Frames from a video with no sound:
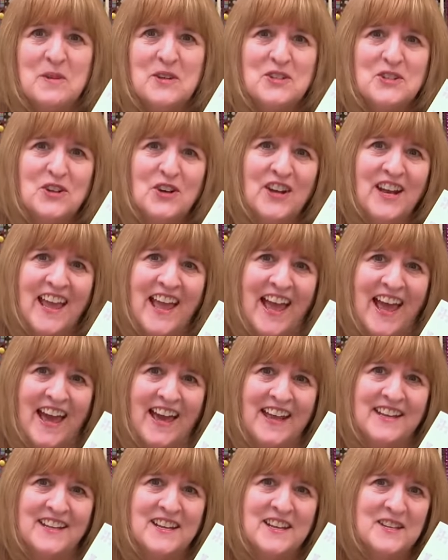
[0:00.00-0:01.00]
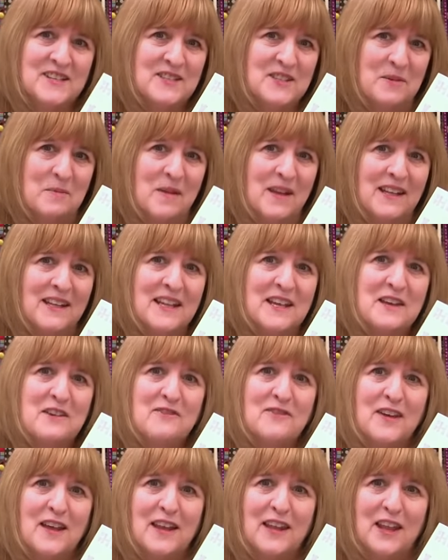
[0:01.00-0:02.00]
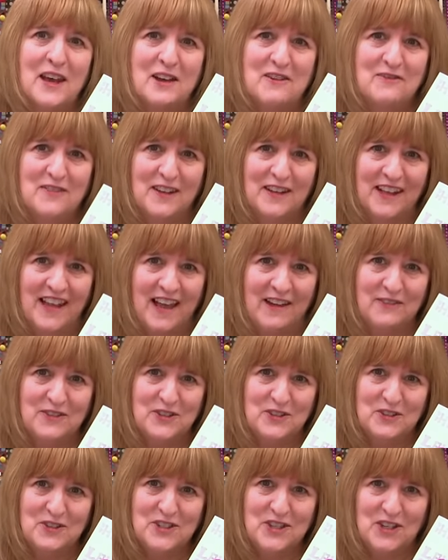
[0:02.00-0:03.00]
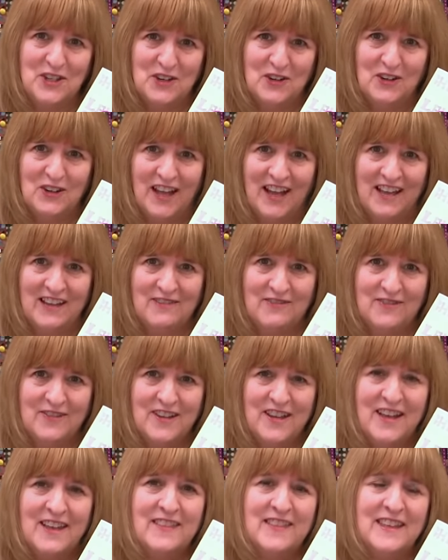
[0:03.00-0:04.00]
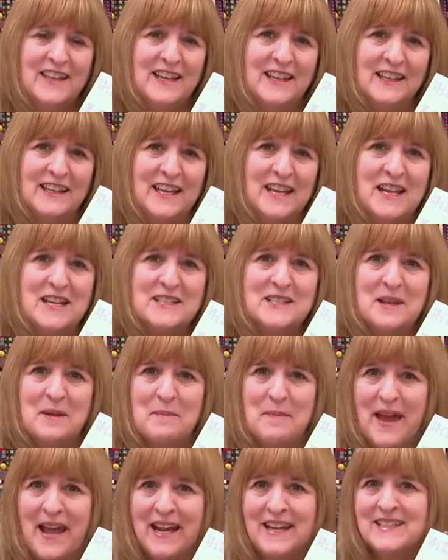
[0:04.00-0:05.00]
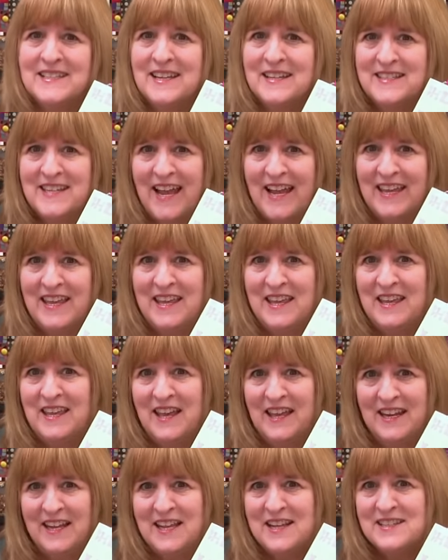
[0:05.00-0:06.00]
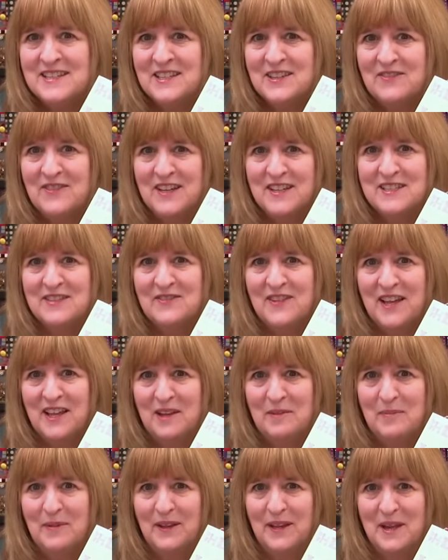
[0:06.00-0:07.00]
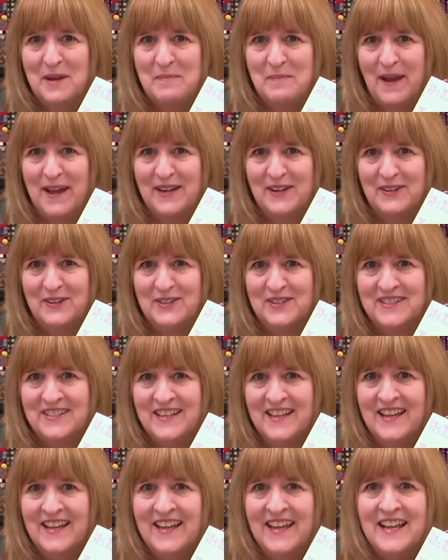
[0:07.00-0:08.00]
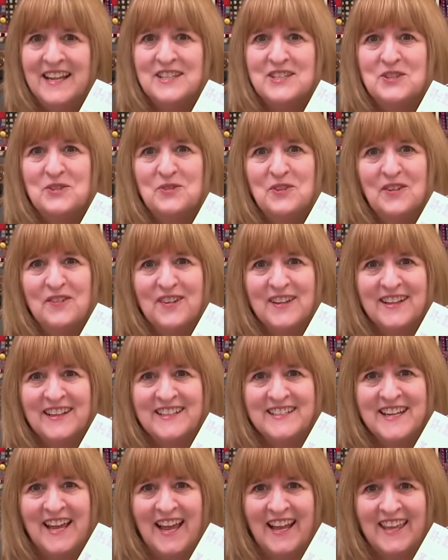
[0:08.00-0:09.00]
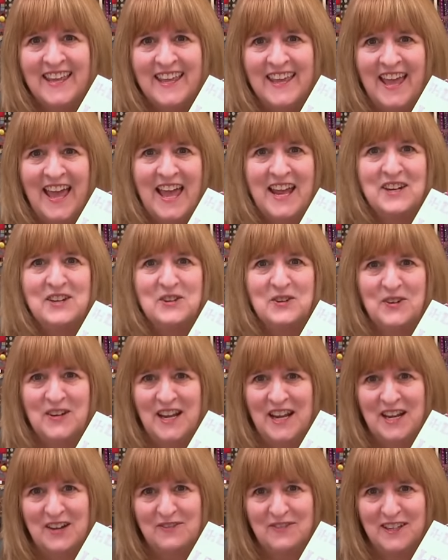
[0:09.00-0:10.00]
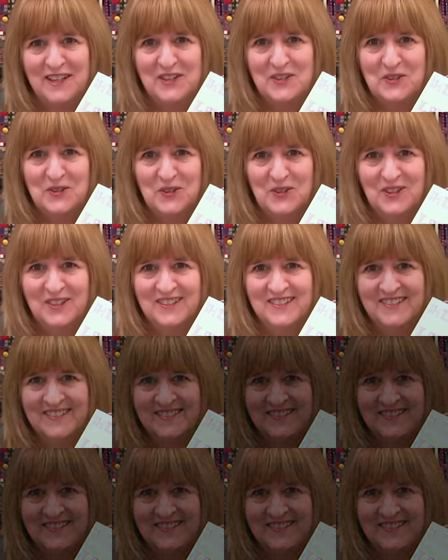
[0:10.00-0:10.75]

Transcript: be sure to add some live, love, laughter to your life. The Aleene's Max Tacky adhesive is available at Michael's. It's terrifically tacky and creatively cool.